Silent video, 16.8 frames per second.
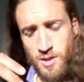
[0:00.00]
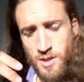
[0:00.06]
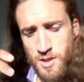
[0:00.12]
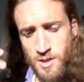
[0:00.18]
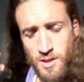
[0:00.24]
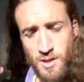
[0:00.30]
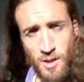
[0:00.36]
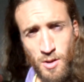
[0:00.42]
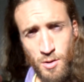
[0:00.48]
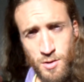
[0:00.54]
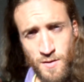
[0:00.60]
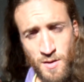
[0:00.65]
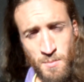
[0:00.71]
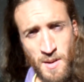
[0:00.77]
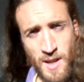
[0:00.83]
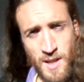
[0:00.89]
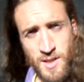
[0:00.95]
There's loads
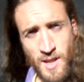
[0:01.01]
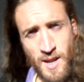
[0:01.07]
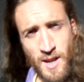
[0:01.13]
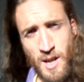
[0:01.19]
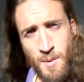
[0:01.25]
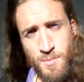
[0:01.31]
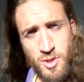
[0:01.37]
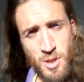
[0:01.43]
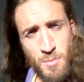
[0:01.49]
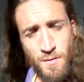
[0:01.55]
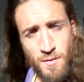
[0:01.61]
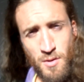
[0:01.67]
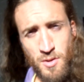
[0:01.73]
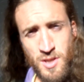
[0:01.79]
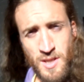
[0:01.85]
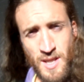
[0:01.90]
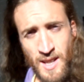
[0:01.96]
of amazing herbs,
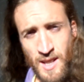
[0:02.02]
superfoods and